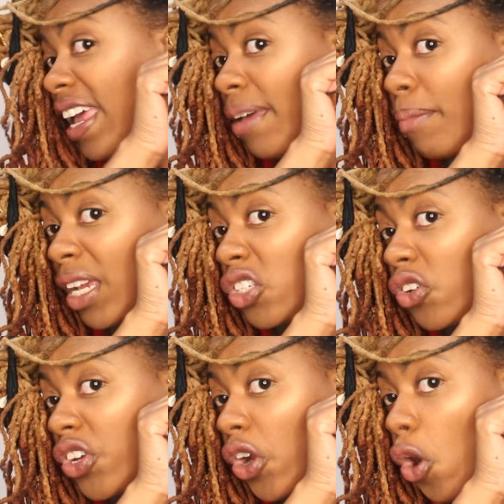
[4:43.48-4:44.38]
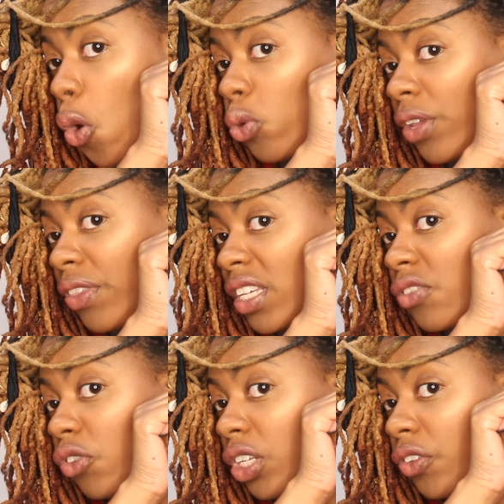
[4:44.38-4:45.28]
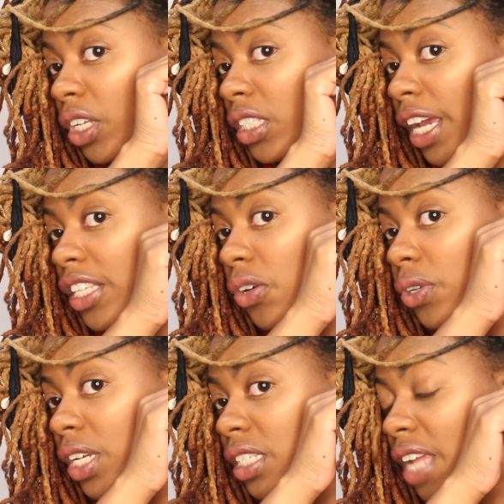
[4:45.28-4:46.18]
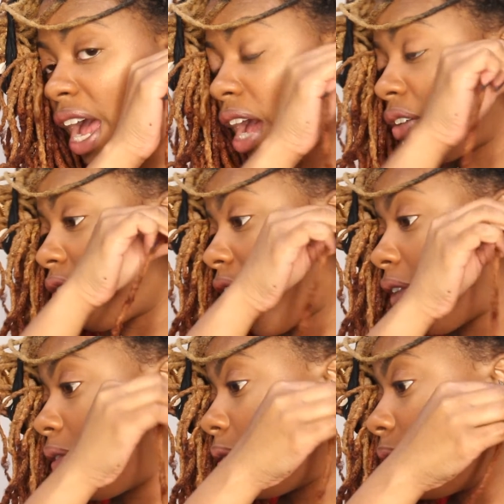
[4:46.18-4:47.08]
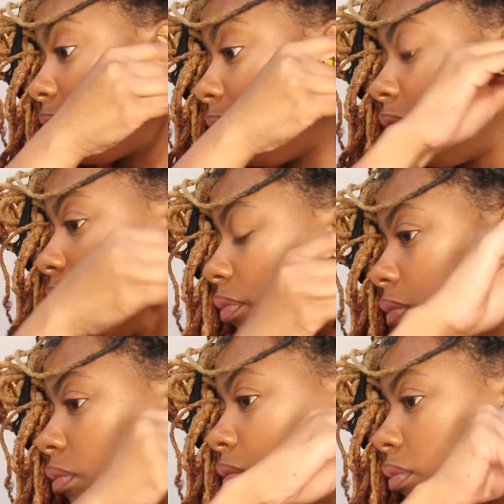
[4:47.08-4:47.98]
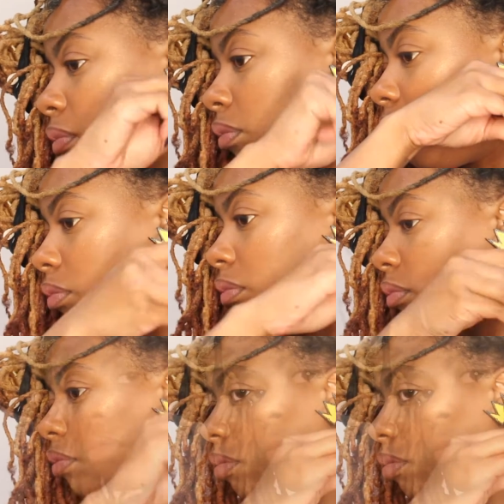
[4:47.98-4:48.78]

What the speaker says: And make sure you're holding this really, really tight so it does not unravel. I'm